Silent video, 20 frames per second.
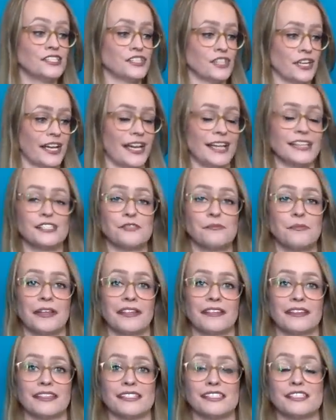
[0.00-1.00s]

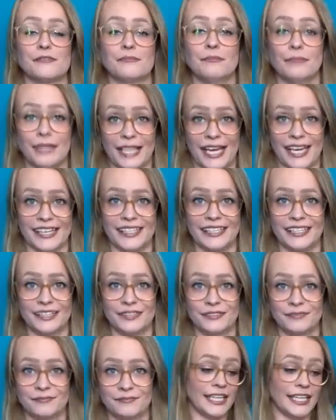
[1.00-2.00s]
Gigantopithecus blacki.
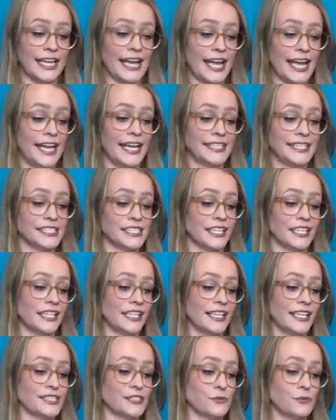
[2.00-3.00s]
And
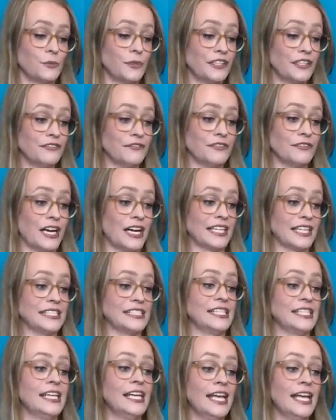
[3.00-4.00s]
unless we find